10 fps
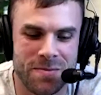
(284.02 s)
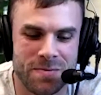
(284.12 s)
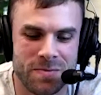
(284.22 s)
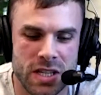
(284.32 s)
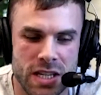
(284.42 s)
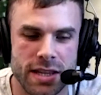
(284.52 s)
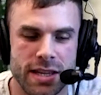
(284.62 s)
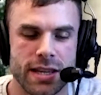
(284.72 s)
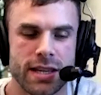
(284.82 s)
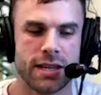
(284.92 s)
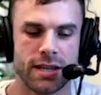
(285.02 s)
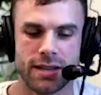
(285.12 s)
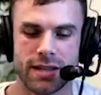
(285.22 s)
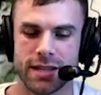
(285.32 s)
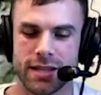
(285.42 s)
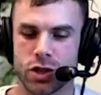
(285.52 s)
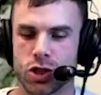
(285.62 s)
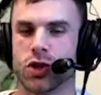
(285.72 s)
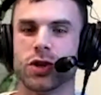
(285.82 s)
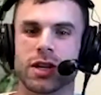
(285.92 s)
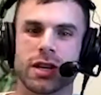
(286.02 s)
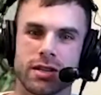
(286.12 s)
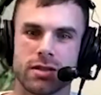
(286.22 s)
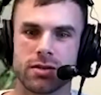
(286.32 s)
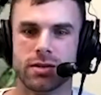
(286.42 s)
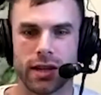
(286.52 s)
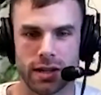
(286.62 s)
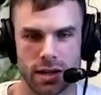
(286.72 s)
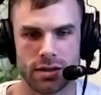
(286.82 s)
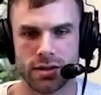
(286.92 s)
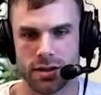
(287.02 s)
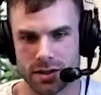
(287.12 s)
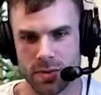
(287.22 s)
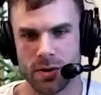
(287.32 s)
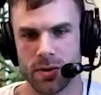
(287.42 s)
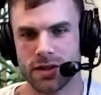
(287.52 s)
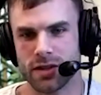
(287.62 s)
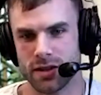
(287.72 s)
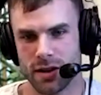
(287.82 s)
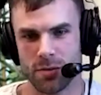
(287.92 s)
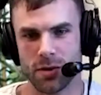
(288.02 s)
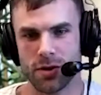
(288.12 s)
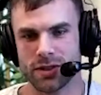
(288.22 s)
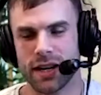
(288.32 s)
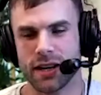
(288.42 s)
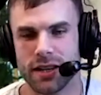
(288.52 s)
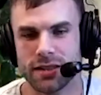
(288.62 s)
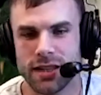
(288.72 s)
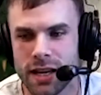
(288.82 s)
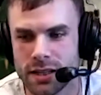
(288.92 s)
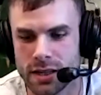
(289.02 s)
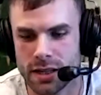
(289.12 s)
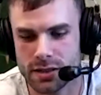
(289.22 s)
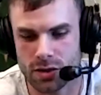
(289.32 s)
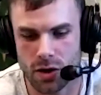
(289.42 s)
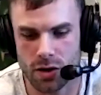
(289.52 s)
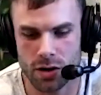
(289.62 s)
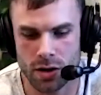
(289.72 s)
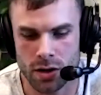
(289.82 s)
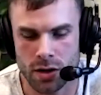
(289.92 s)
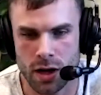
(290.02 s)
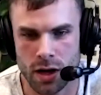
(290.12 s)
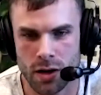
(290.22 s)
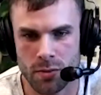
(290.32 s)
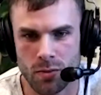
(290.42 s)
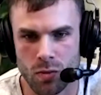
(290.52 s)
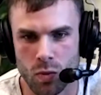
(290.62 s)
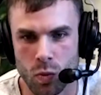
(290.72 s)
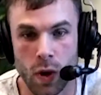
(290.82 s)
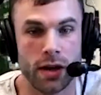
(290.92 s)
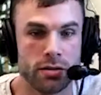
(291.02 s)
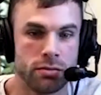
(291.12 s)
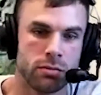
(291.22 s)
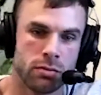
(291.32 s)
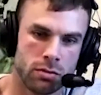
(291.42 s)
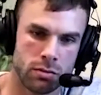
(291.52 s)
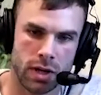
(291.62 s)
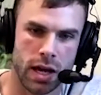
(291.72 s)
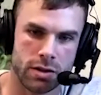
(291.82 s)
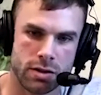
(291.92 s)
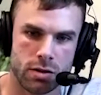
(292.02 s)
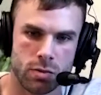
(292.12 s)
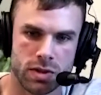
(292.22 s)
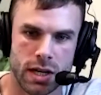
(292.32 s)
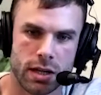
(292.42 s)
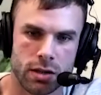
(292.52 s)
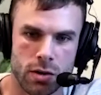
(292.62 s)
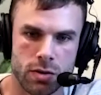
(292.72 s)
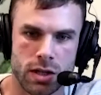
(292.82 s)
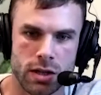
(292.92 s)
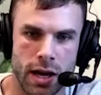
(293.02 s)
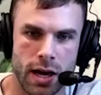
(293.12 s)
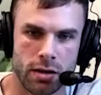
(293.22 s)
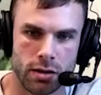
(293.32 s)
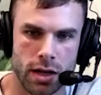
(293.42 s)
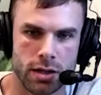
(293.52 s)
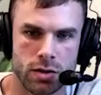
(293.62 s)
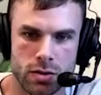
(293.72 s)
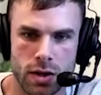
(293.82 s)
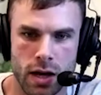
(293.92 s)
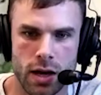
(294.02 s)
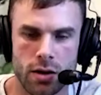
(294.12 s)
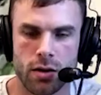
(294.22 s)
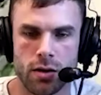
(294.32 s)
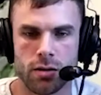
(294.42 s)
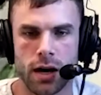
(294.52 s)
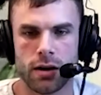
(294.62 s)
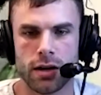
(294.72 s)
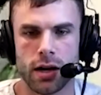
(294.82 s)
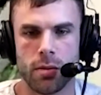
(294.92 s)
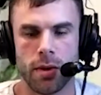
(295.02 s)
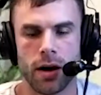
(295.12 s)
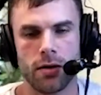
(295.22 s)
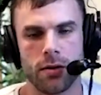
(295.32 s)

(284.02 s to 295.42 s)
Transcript: Did the journey into psychedelics and the experiments and the therapeutic side of things, did that start when cancer was diagnosed and that led you to that, or how did that come about?